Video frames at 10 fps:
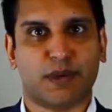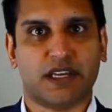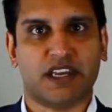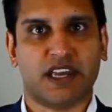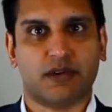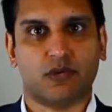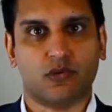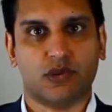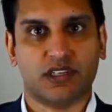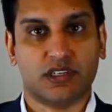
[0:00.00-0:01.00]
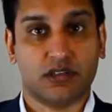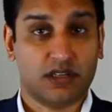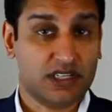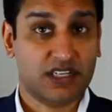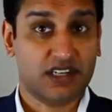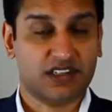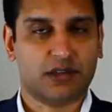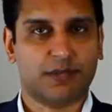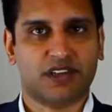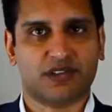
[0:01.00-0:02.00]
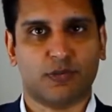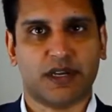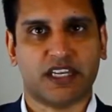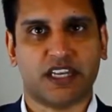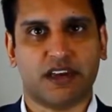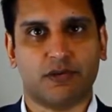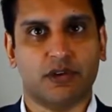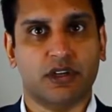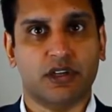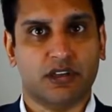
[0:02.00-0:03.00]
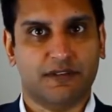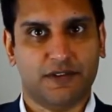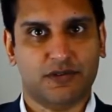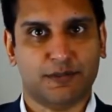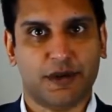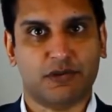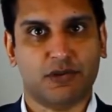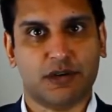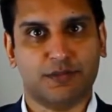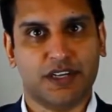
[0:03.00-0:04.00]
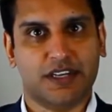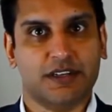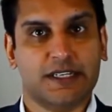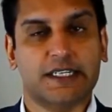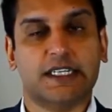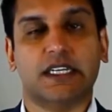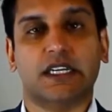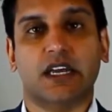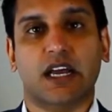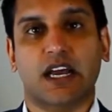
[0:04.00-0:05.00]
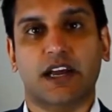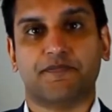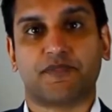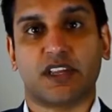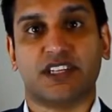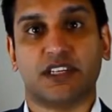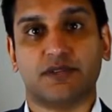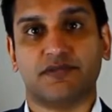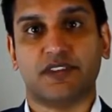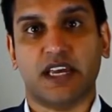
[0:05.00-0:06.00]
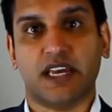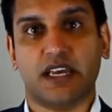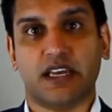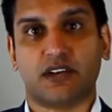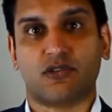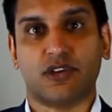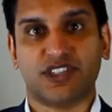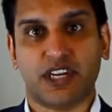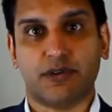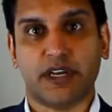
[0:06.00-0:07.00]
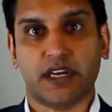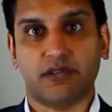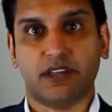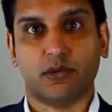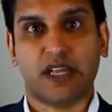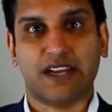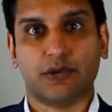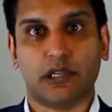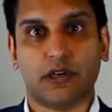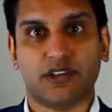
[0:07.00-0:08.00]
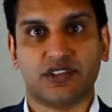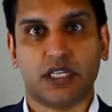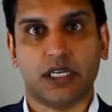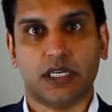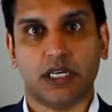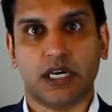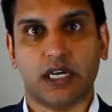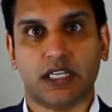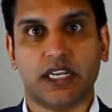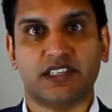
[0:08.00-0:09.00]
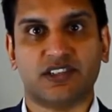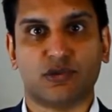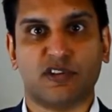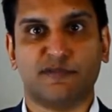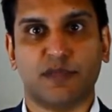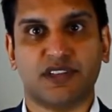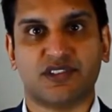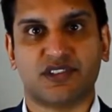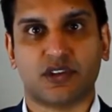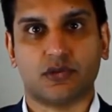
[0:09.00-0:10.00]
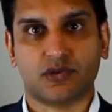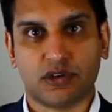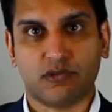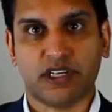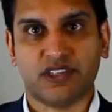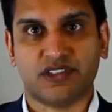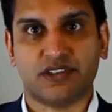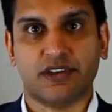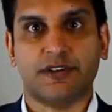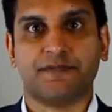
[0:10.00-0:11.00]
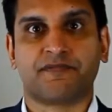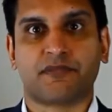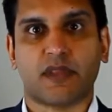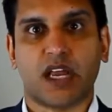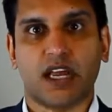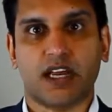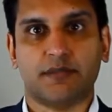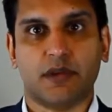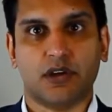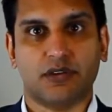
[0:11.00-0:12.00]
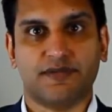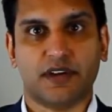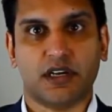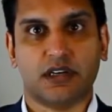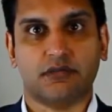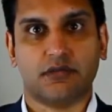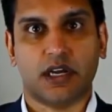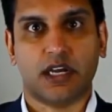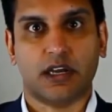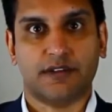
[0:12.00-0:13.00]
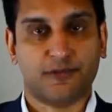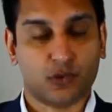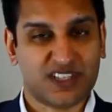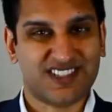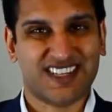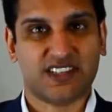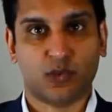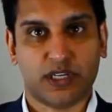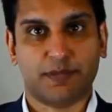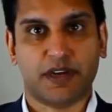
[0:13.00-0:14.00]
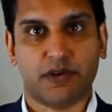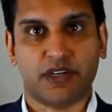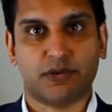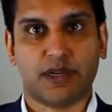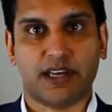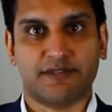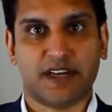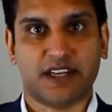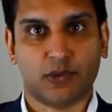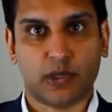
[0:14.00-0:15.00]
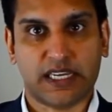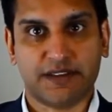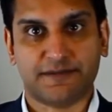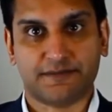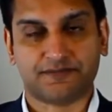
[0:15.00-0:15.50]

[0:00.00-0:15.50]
bank account or indeed into the personal bank account if you use a payroll company. In terms of their criteria, they will annualise the latest 12 months contract rates over a 46-week period to allow for annual leave